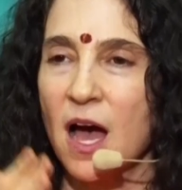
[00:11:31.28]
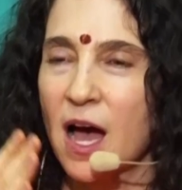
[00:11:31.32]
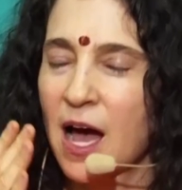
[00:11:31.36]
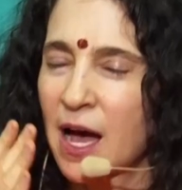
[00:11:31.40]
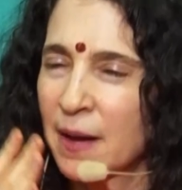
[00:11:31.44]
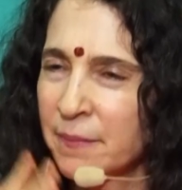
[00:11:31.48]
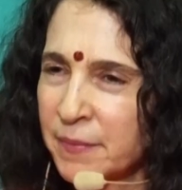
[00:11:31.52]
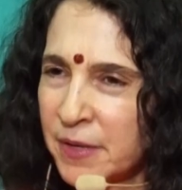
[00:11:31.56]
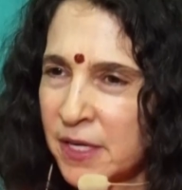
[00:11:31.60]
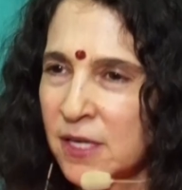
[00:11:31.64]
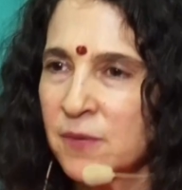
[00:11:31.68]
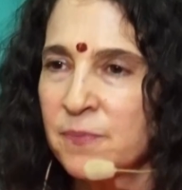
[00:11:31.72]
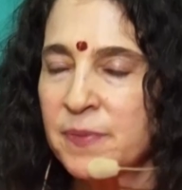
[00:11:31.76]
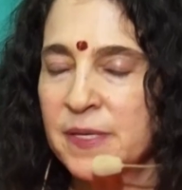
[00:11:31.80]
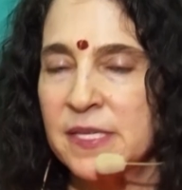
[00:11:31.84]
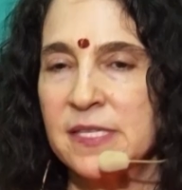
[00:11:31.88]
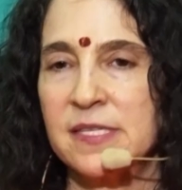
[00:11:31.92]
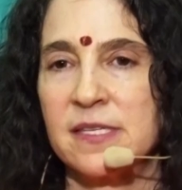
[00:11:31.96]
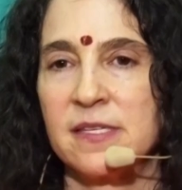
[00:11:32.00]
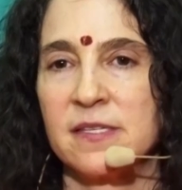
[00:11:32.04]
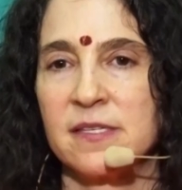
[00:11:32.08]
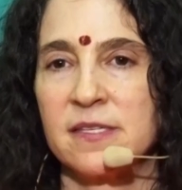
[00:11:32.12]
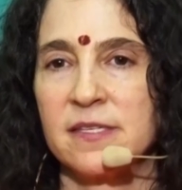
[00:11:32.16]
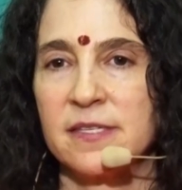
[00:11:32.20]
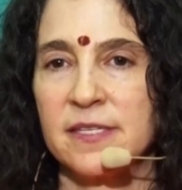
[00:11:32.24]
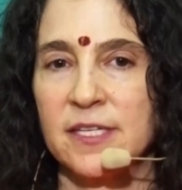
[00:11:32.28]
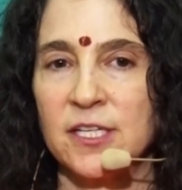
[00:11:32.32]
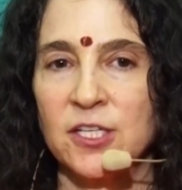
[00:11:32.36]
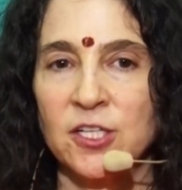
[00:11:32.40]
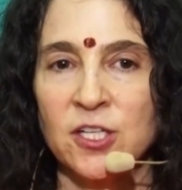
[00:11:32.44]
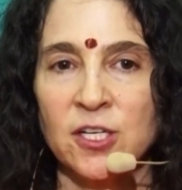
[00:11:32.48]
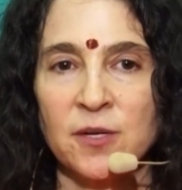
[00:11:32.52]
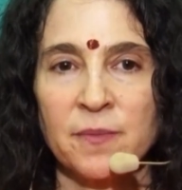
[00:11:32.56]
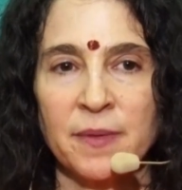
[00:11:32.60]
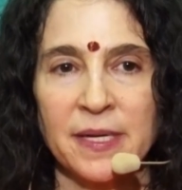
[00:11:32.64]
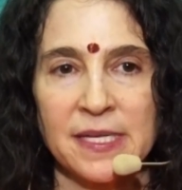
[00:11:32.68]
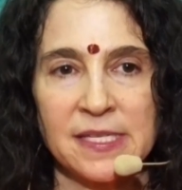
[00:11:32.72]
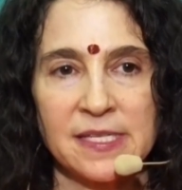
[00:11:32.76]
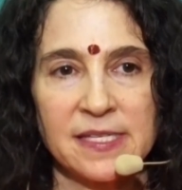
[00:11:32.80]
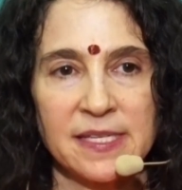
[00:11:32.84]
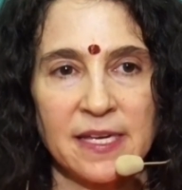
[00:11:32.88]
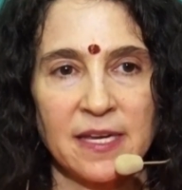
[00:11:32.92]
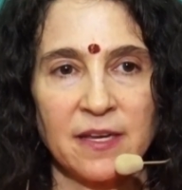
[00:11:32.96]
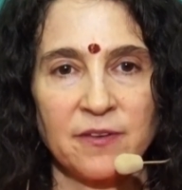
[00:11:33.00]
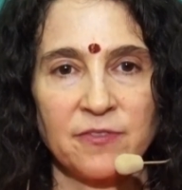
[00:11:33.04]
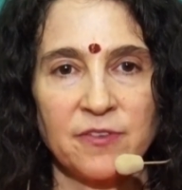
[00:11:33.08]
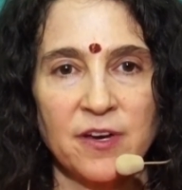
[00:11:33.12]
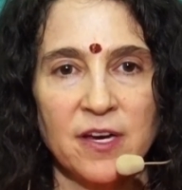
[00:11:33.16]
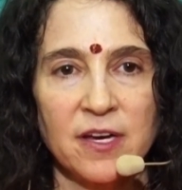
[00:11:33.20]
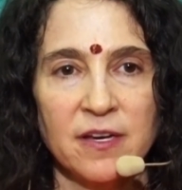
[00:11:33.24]
I'm going to be sincere in my
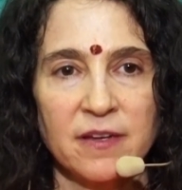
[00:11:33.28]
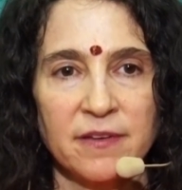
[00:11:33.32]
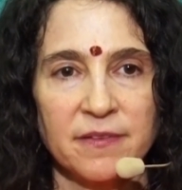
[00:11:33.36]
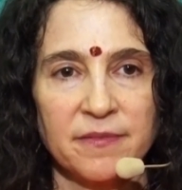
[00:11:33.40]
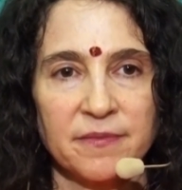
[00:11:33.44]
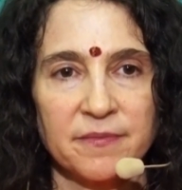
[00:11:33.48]
seva,